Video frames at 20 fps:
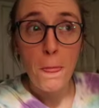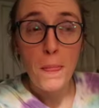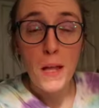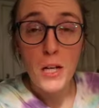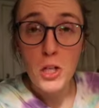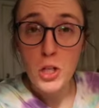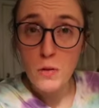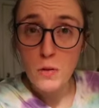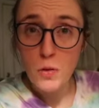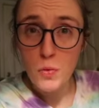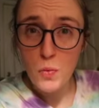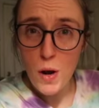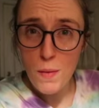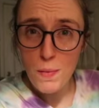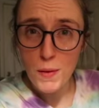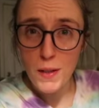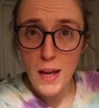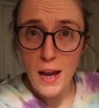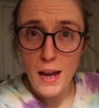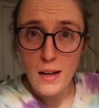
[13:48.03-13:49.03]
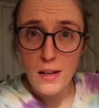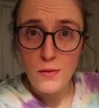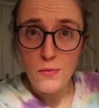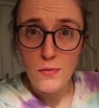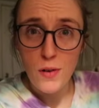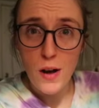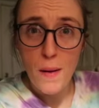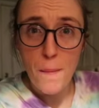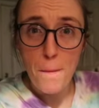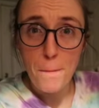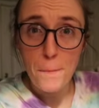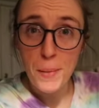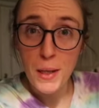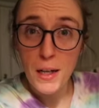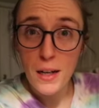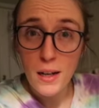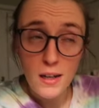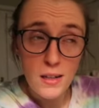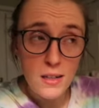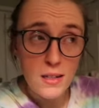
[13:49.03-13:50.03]
that she was replicated from
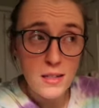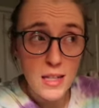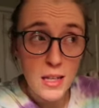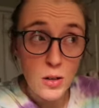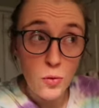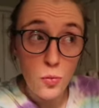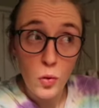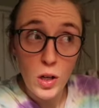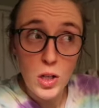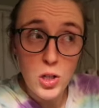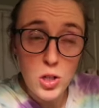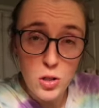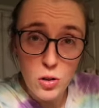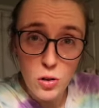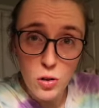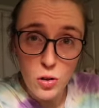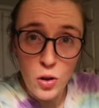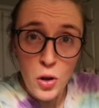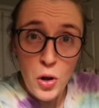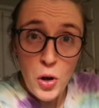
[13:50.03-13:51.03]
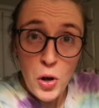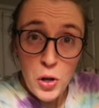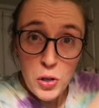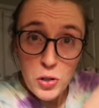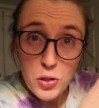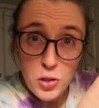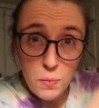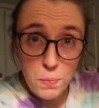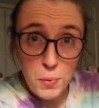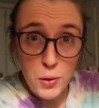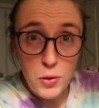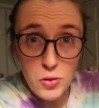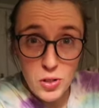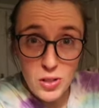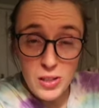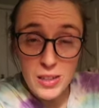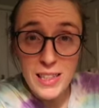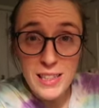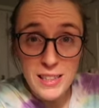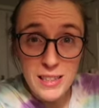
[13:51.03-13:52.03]
because the original
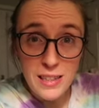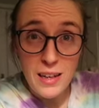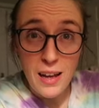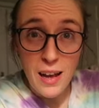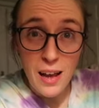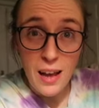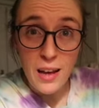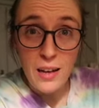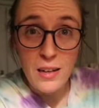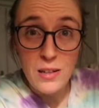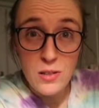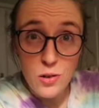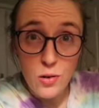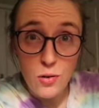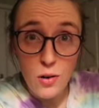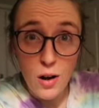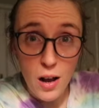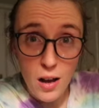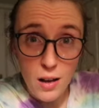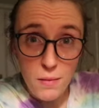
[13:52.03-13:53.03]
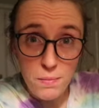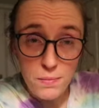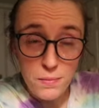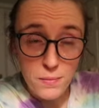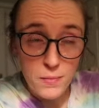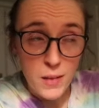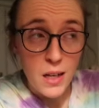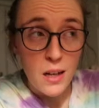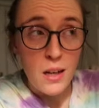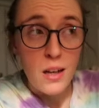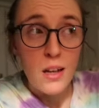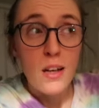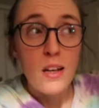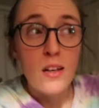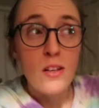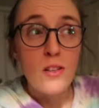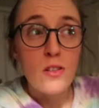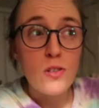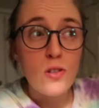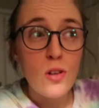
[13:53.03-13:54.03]
supposedly did a heinous crime.
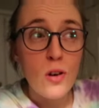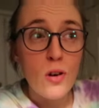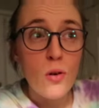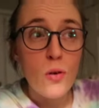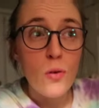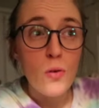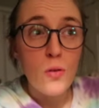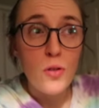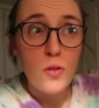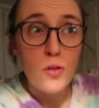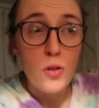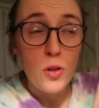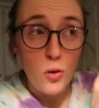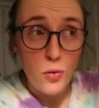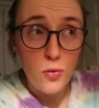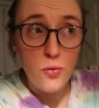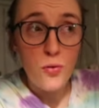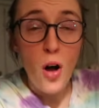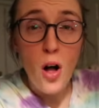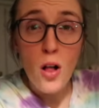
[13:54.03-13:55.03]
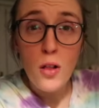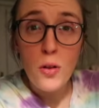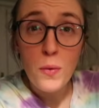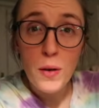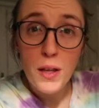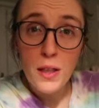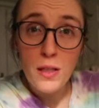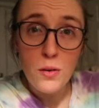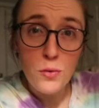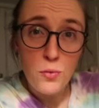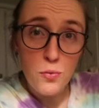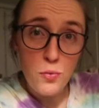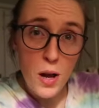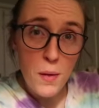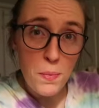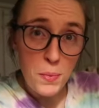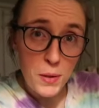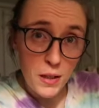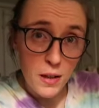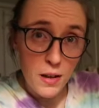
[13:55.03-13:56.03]
So you're following the
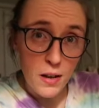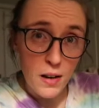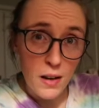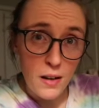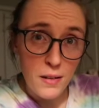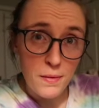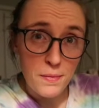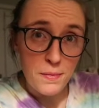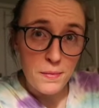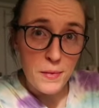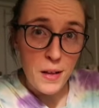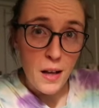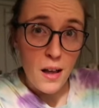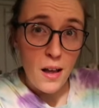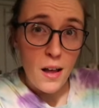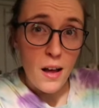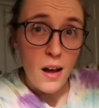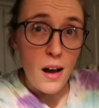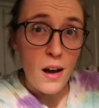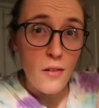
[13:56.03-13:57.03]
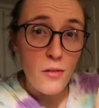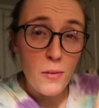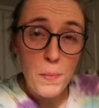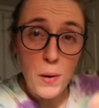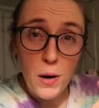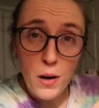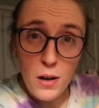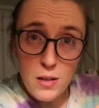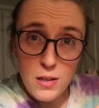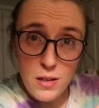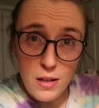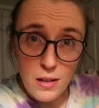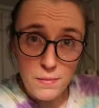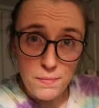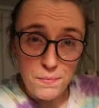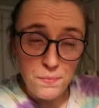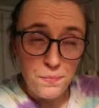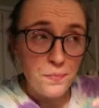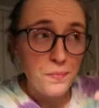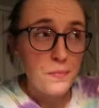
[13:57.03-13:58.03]
replica of a
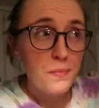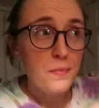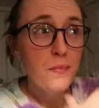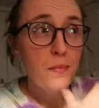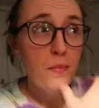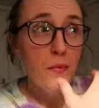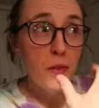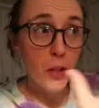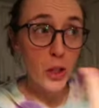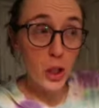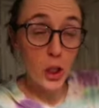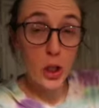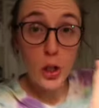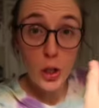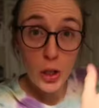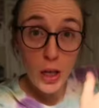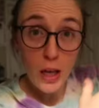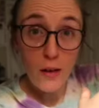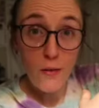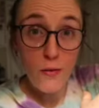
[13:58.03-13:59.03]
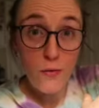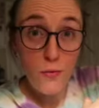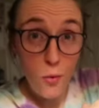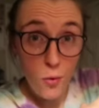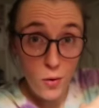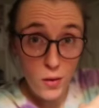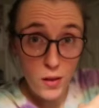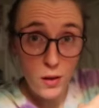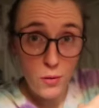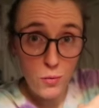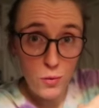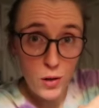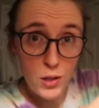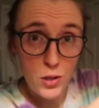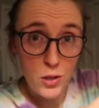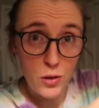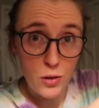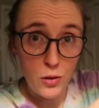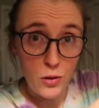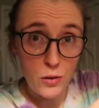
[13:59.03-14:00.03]
person looking for the
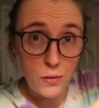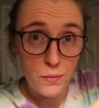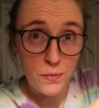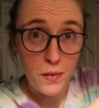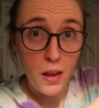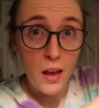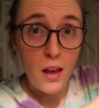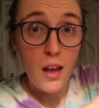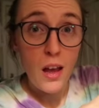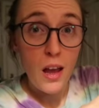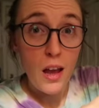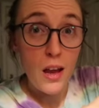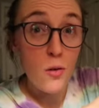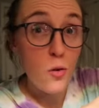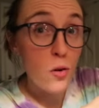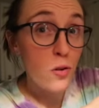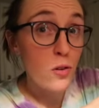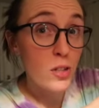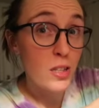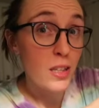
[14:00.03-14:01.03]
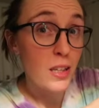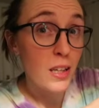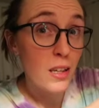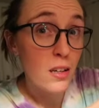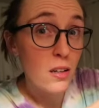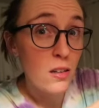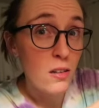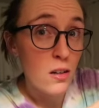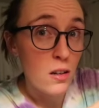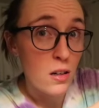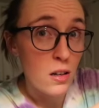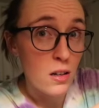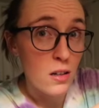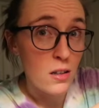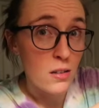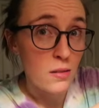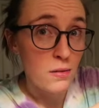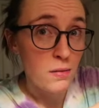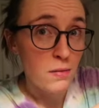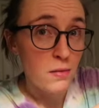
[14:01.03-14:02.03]
original in order to kill
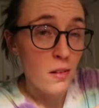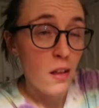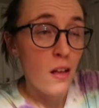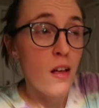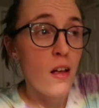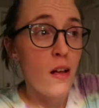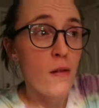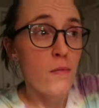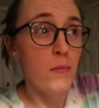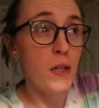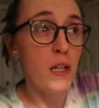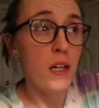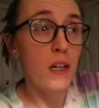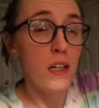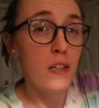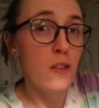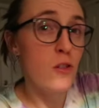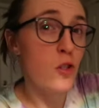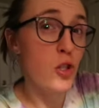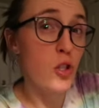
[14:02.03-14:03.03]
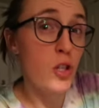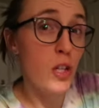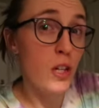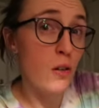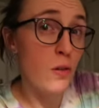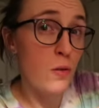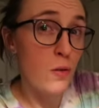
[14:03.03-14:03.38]
her because she